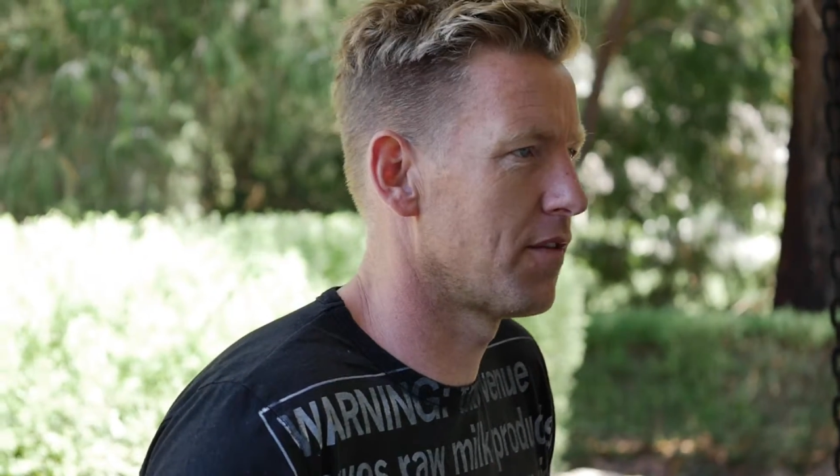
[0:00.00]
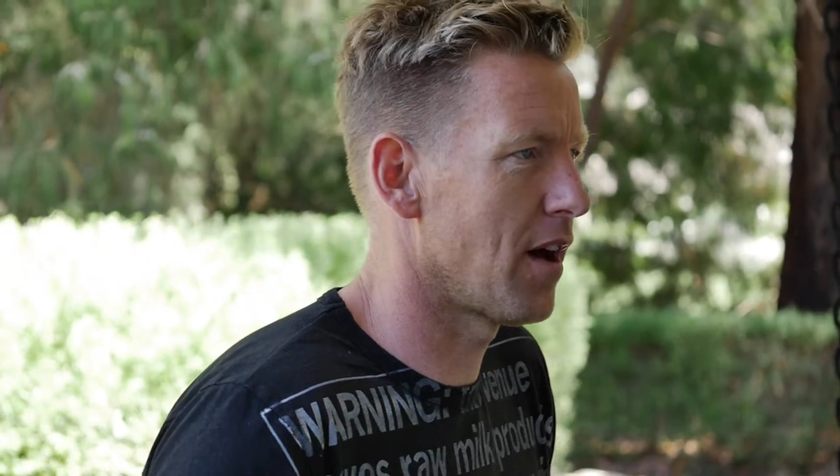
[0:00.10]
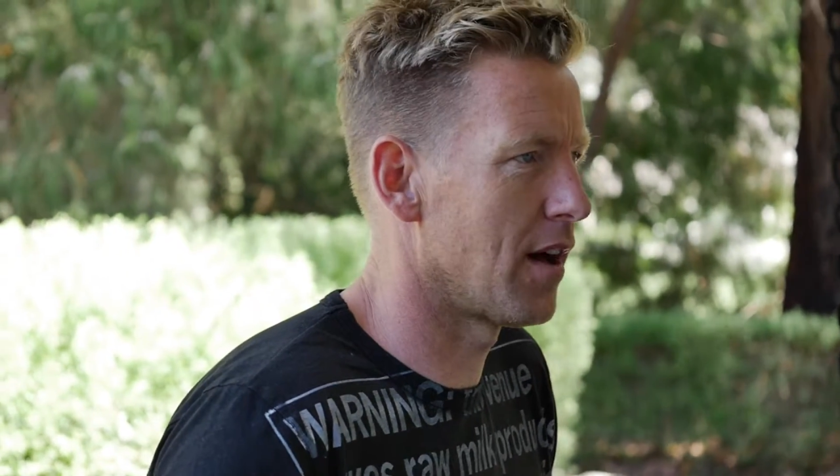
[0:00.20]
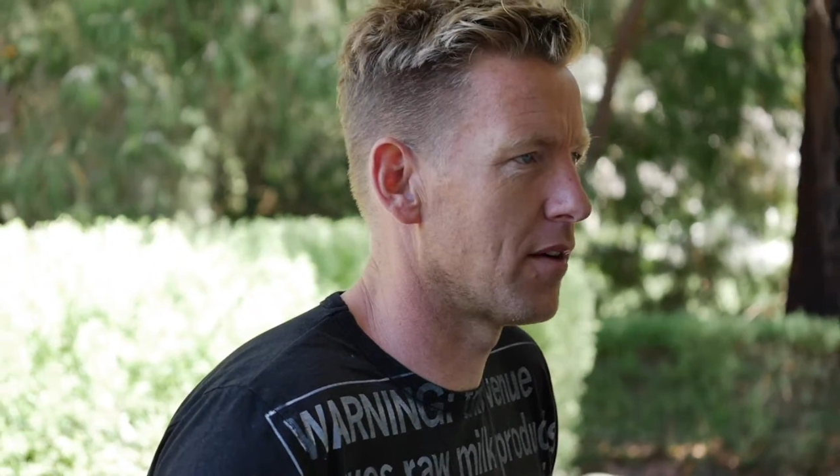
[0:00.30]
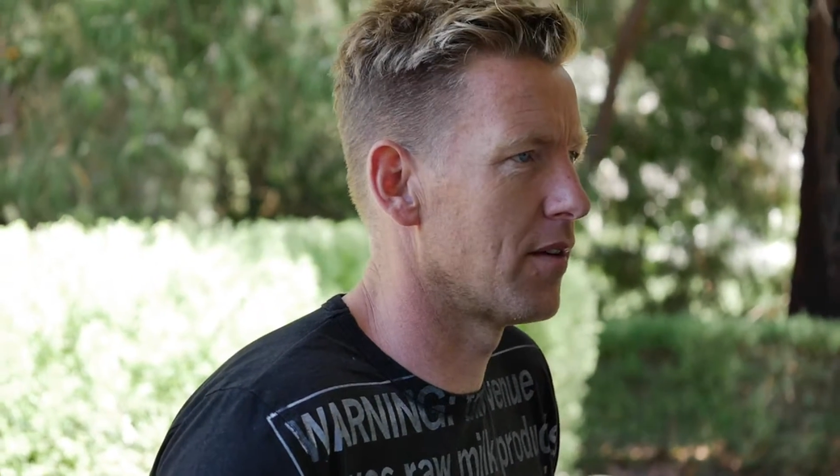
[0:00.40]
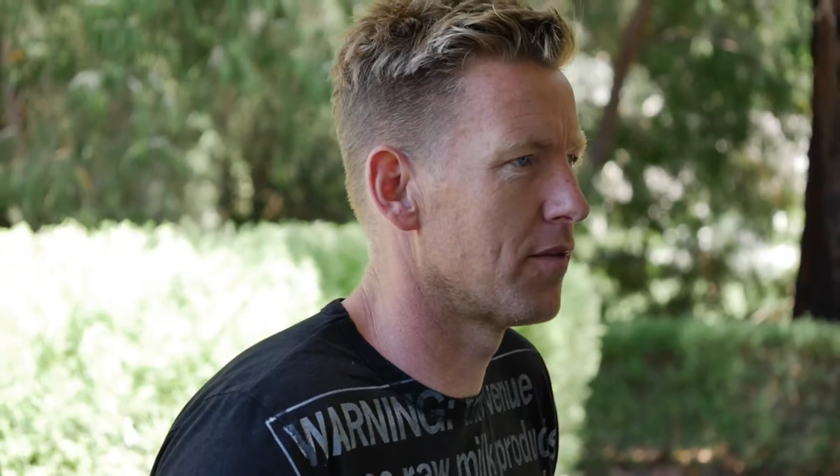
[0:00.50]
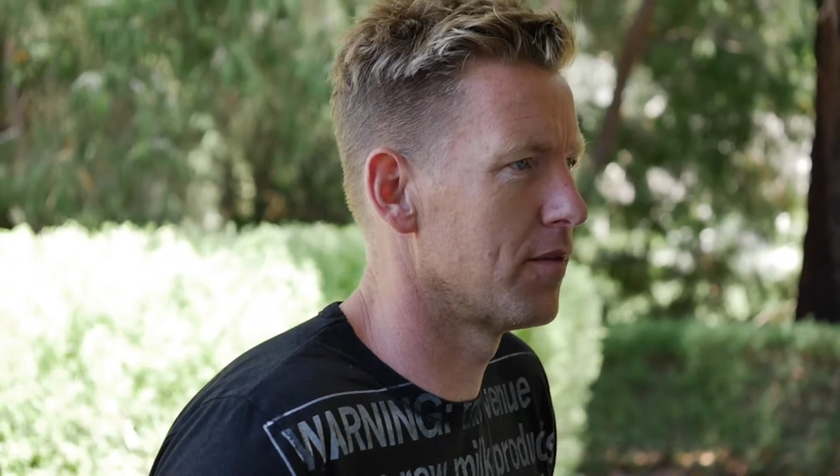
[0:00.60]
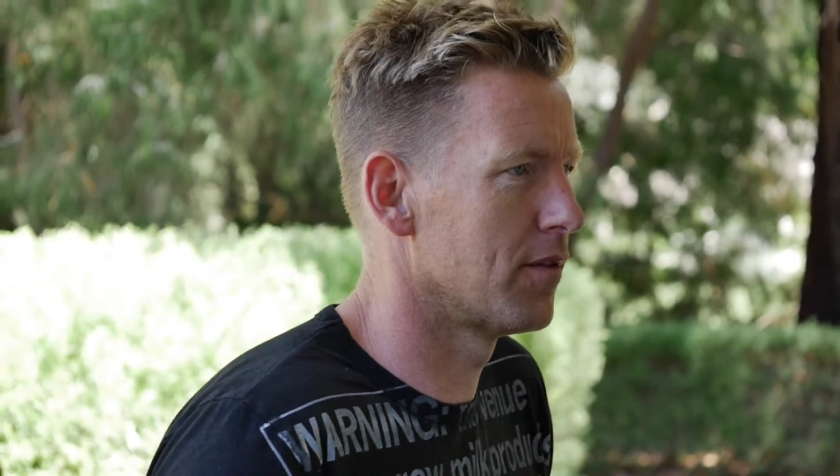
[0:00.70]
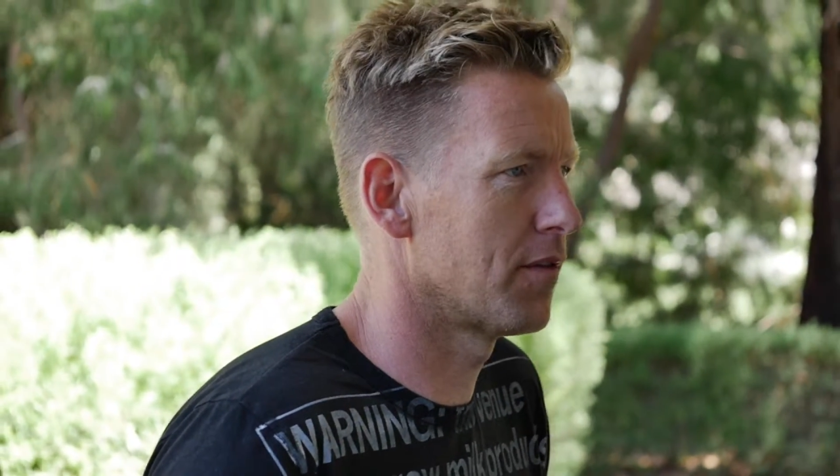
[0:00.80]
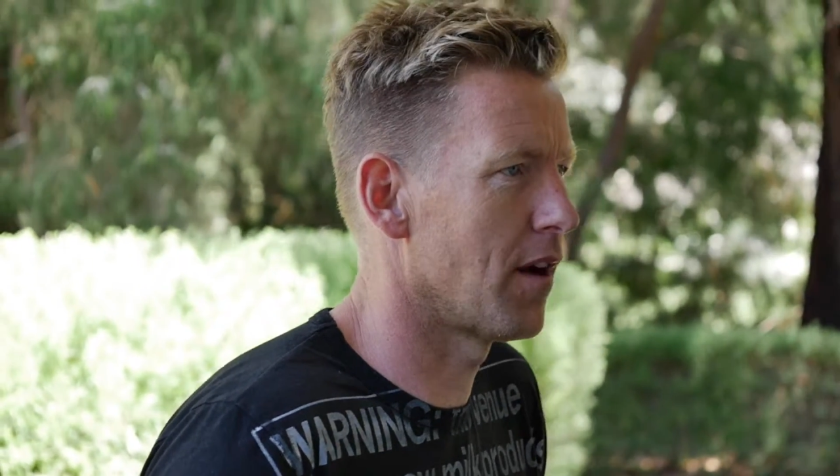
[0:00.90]
far
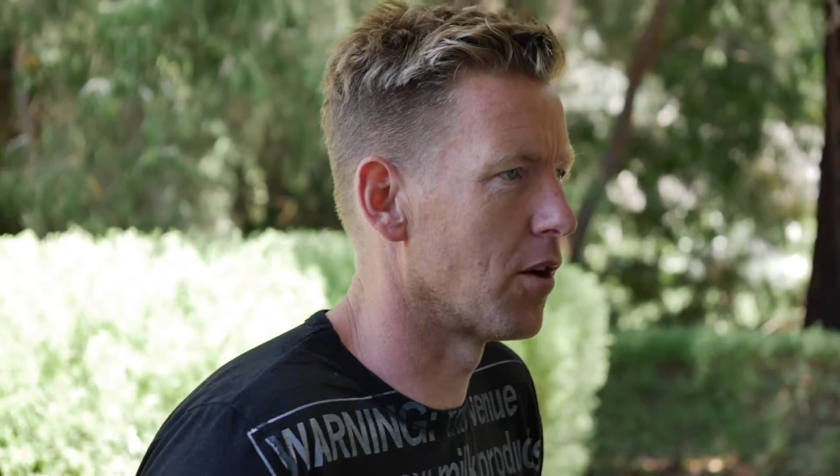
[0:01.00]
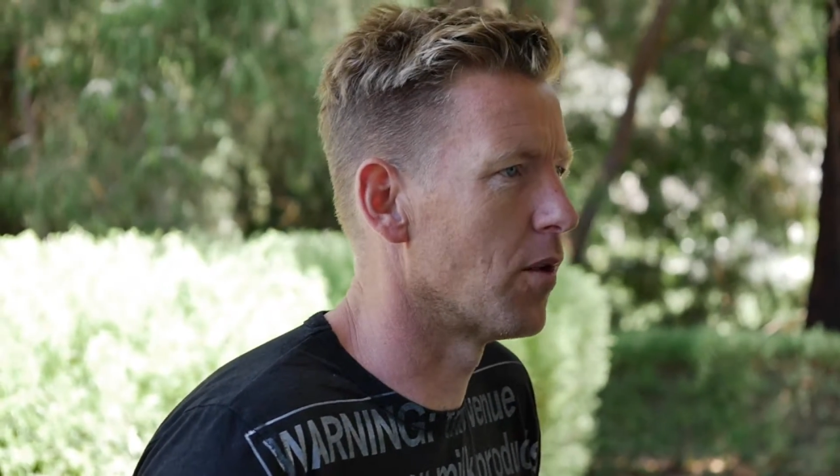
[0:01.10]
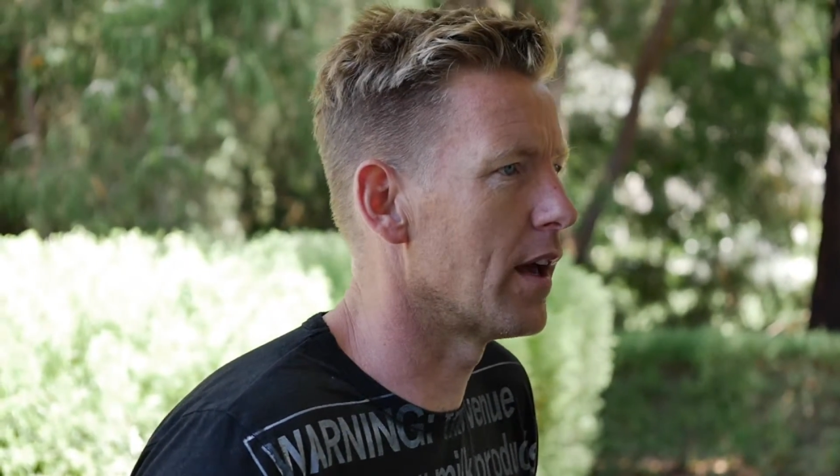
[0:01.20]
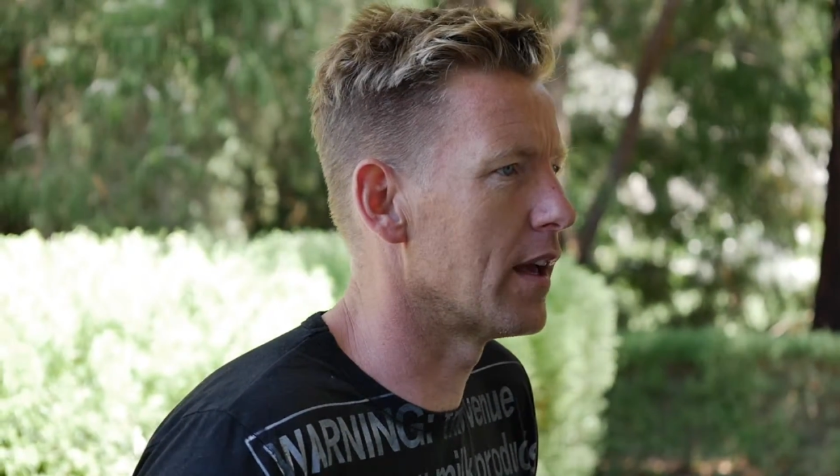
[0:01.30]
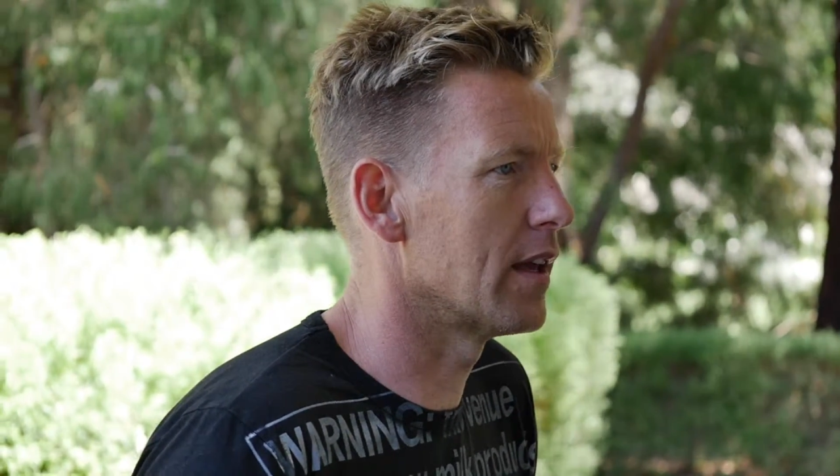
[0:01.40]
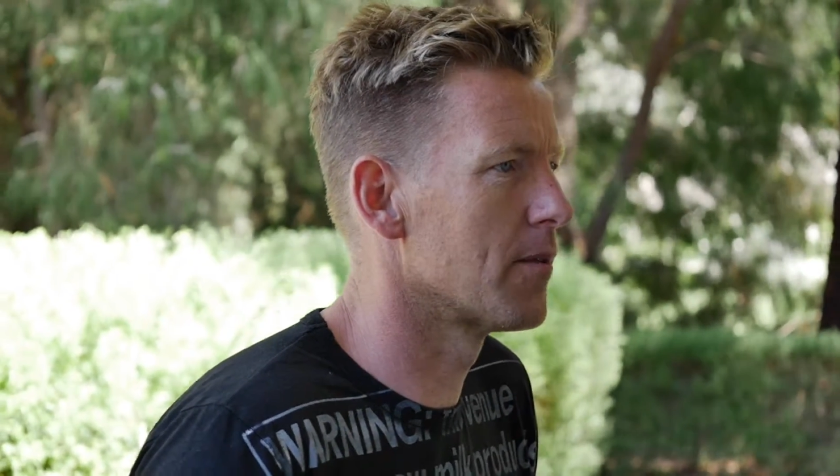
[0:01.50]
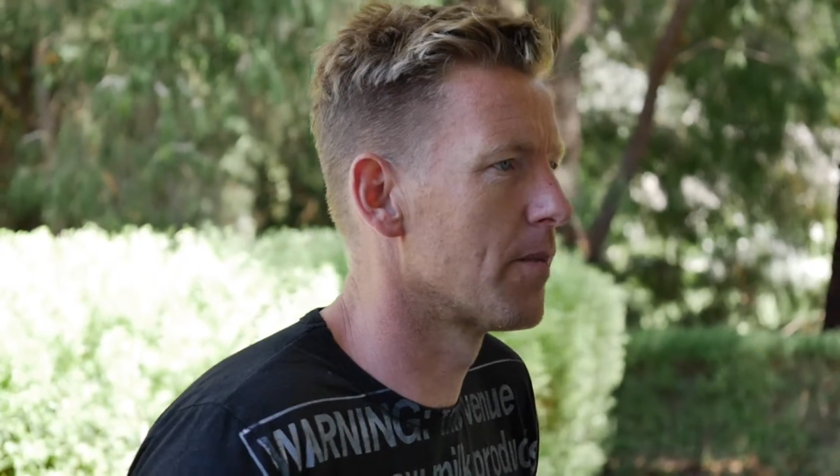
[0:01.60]
away.